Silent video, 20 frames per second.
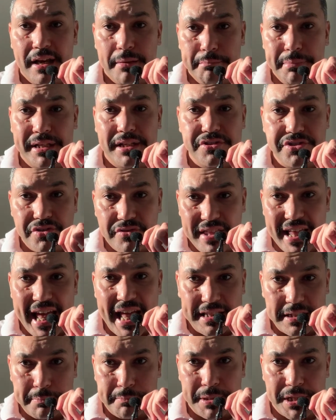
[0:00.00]
because
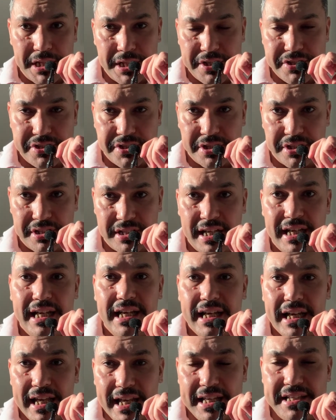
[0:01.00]
that person
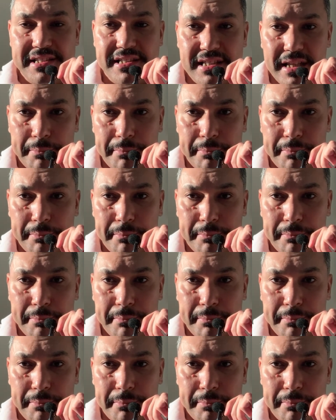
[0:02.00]
is